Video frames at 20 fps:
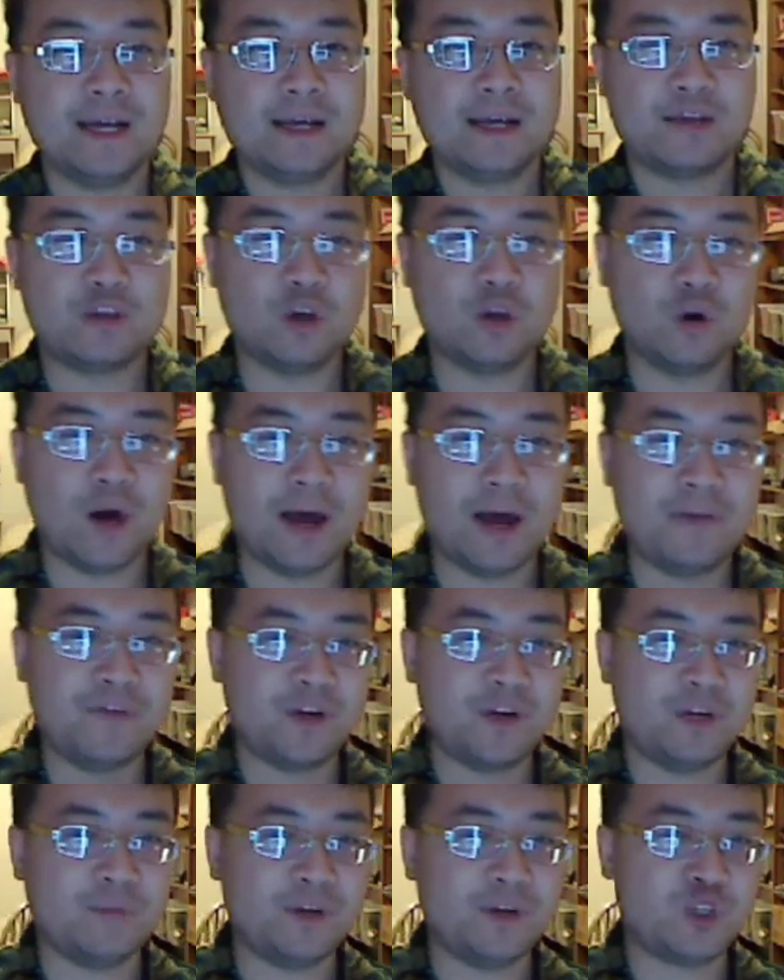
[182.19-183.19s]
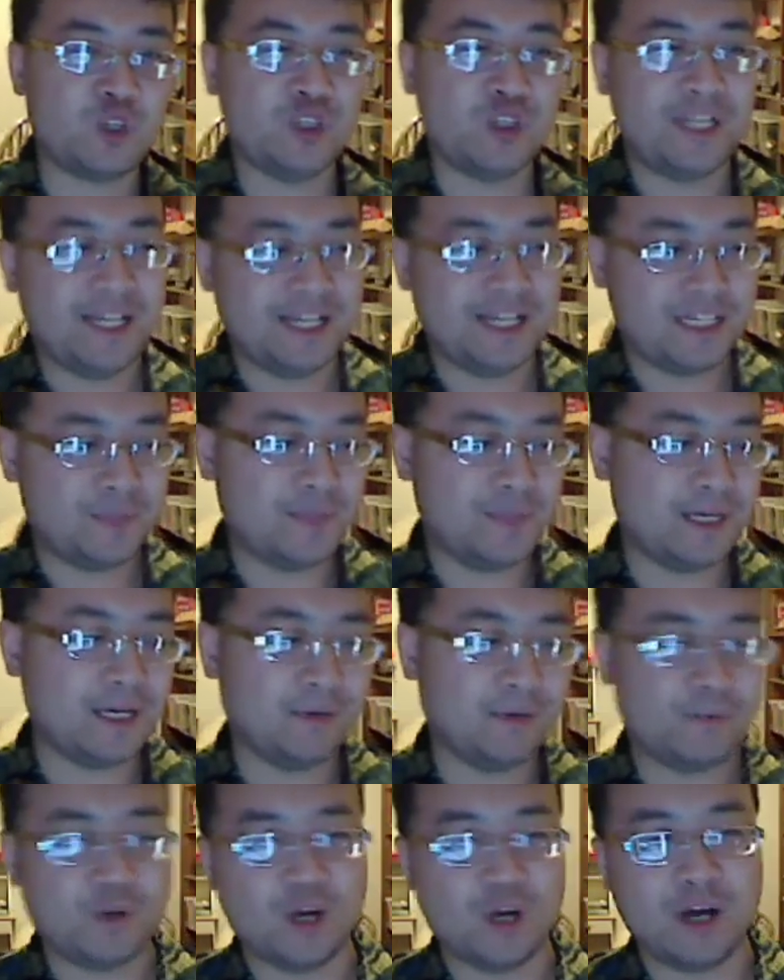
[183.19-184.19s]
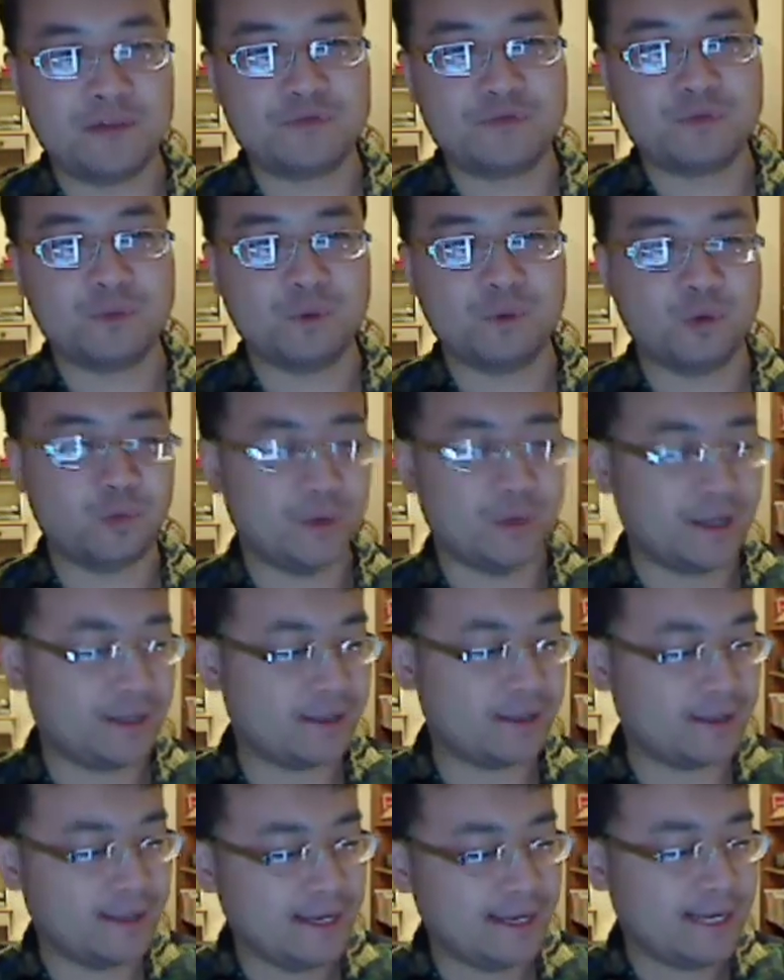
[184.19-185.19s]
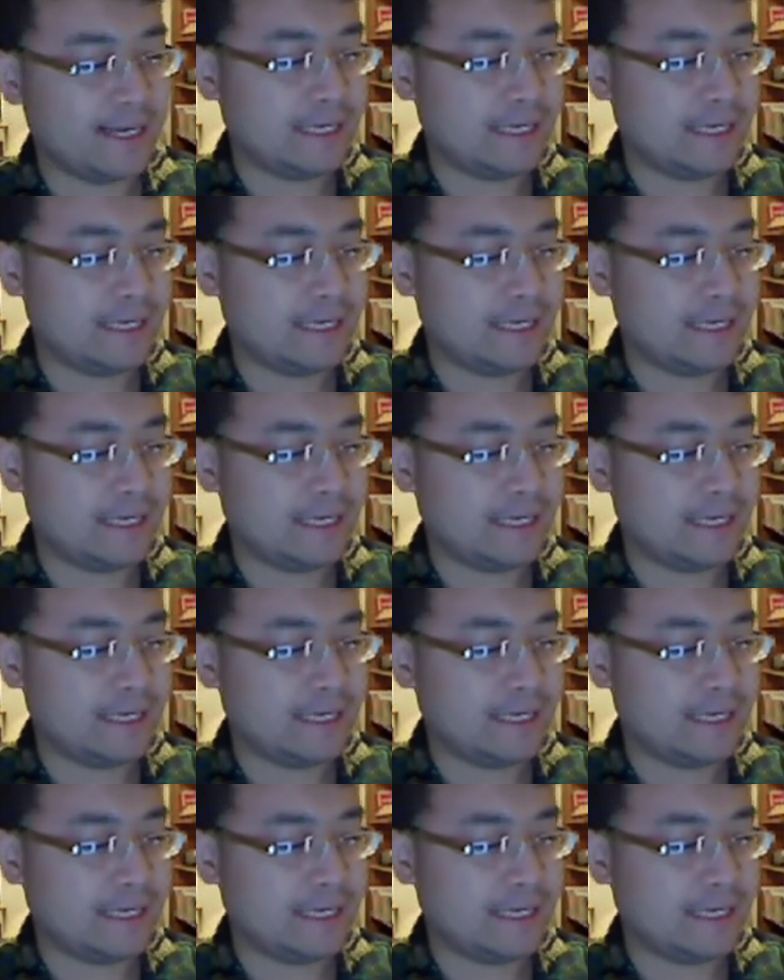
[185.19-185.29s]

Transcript: So I very much needed to become comfortable with,